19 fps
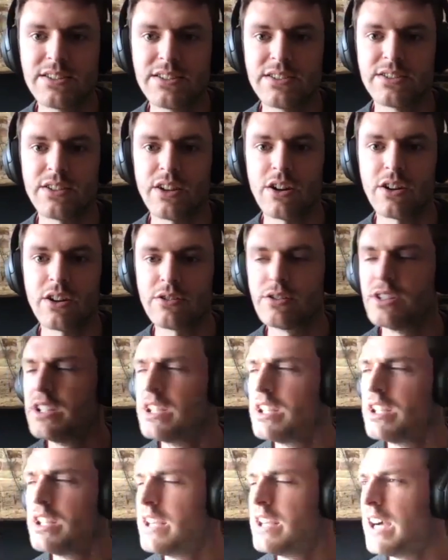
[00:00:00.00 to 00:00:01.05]
reason for
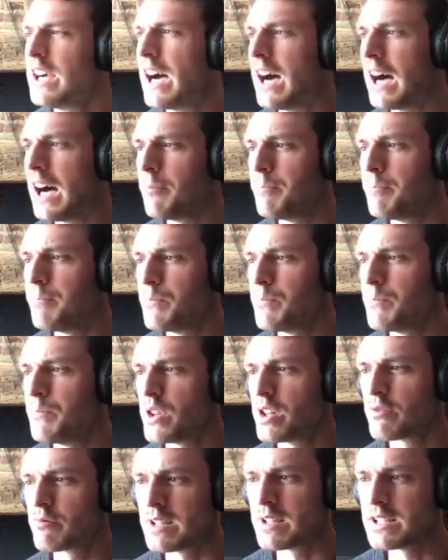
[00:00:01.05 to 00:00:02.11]
that is because
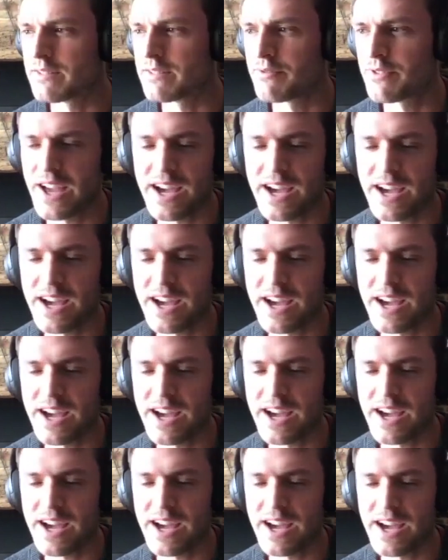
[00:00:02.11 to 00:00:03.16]
there's likely with
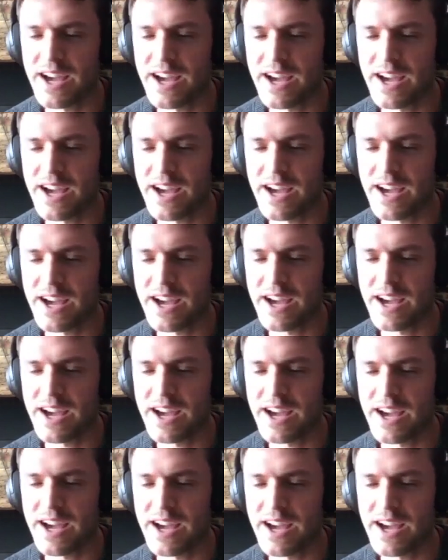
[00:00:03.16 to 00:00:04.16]
those companies going to be a lot of tech